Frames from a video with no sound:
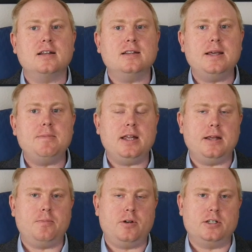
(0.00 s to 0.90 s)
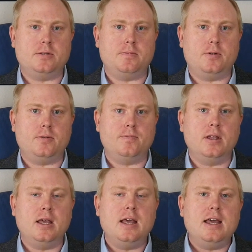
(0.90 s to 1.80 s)
a limiting principle,
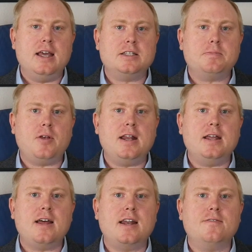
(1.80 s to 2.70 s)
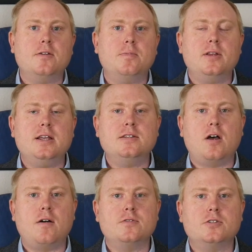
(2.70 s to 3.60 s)
explaining that if the police
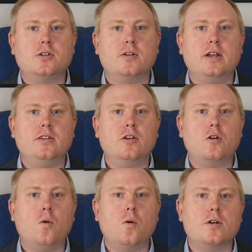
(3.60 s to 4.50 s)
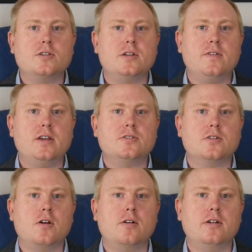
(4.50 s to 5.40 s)
officer in the course of his
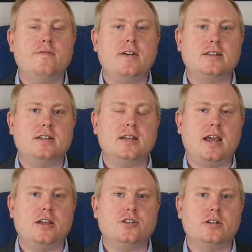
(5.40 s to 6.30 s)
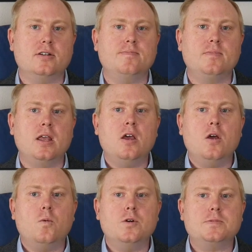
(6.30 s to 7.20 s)
or her investigation
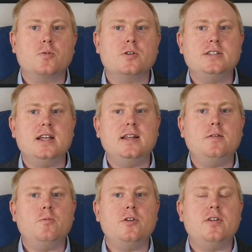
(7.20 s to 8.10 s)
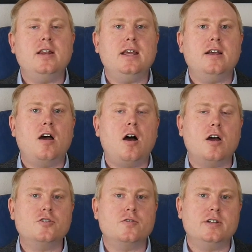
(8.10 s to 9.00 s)
was presented with any
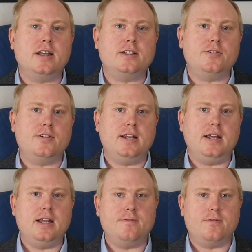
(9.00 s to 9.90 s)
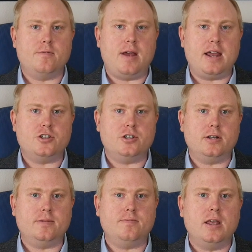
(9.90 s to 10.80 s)
contradictory
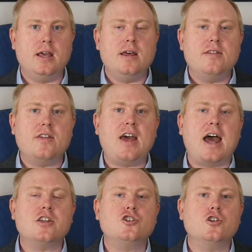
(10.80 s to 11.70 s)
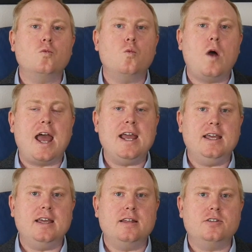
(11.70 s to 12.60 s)
information, that should weigh
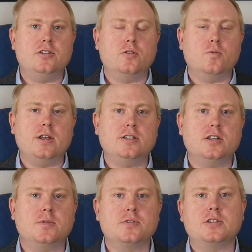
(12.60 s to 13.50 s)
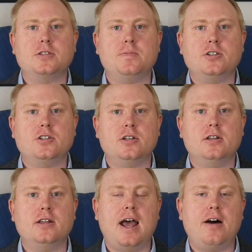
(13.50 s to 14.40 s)
into the reasonable
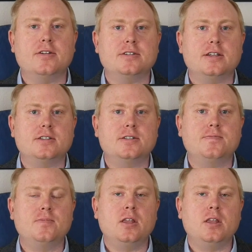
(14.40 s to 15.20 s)
suspicion analysis.